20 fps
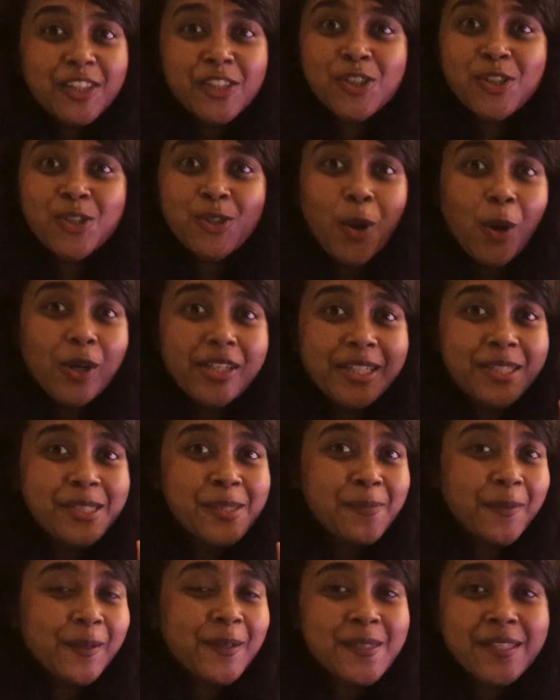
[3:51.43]

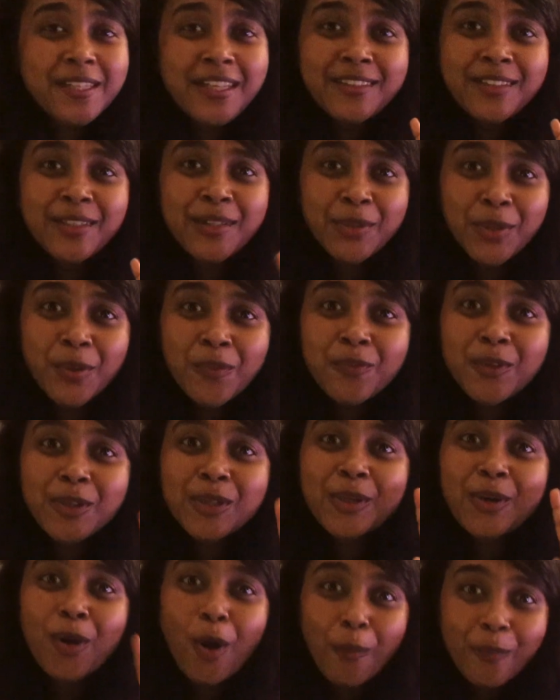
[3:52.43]
shortest person in the room
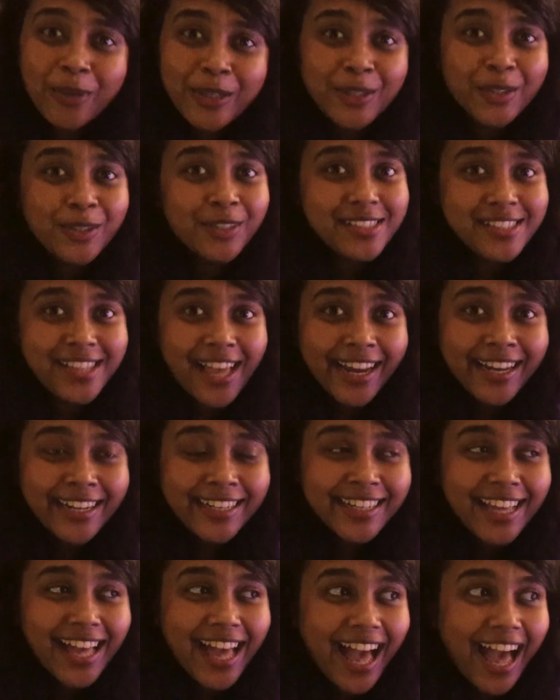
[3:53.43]
would comment on his height